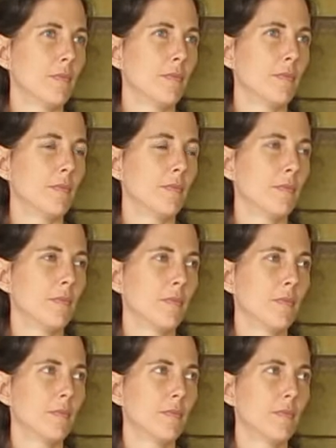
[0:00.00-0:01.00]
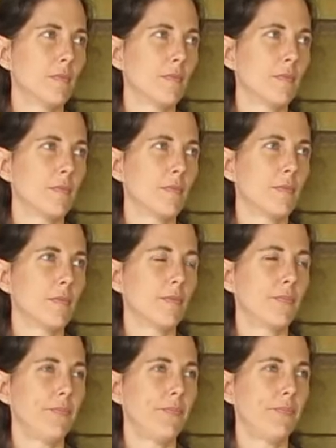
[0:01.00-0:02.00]

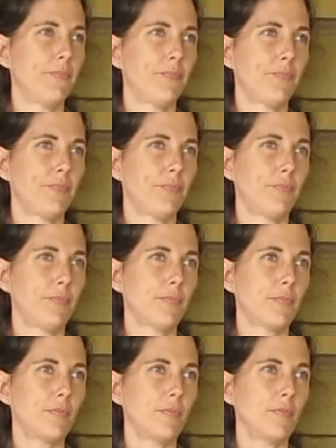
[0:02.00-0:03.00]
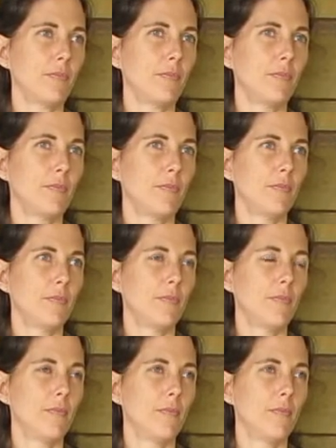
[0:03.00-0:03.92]
The person shown says nothing.